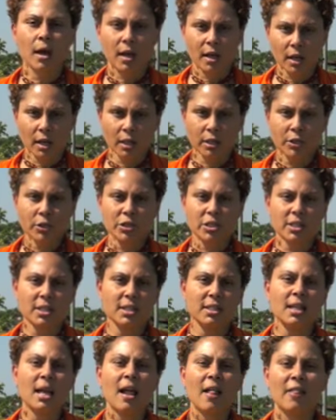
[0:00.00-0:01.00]

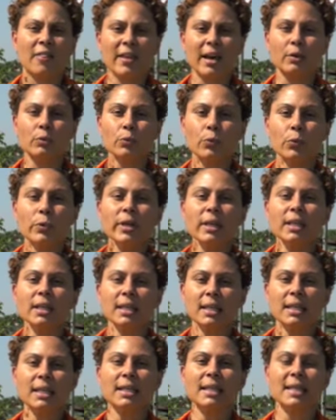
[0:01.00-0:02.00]
conclusions that
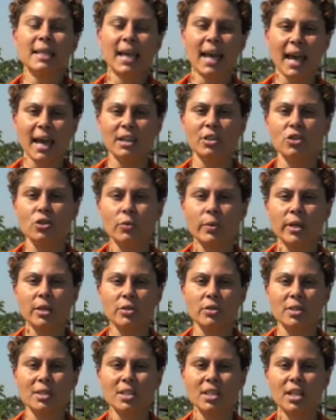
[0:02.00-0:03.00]
really catch your
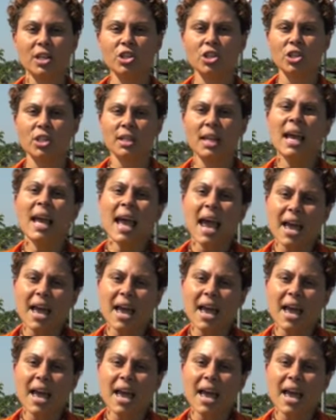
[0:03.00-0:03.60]
reader's attention